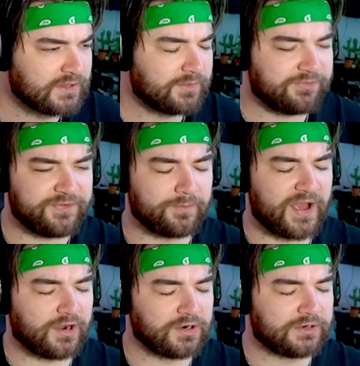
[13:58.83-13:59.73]
Let me feel my
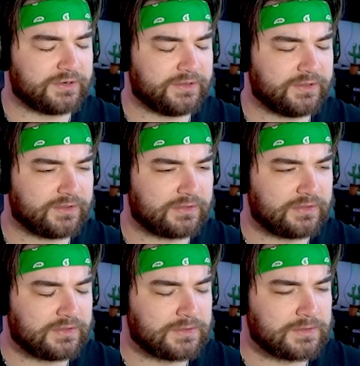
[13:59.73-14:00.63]
heart.
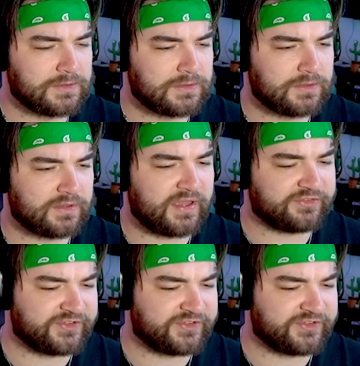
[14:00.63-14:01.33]
Okay, it's